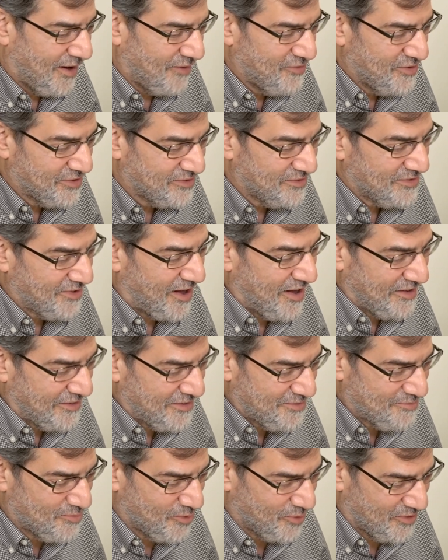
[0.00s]
of a
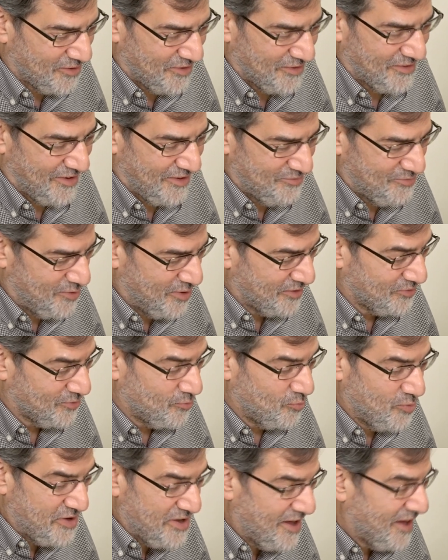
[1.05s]
silent world of
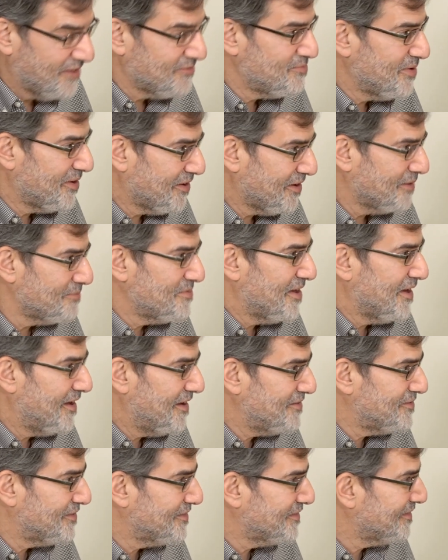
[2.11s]
which we have become the
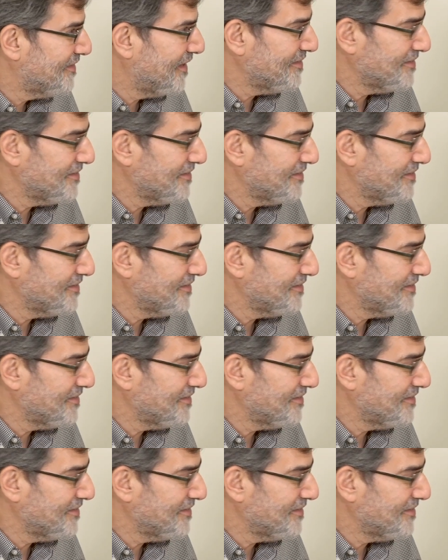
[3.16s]
agents.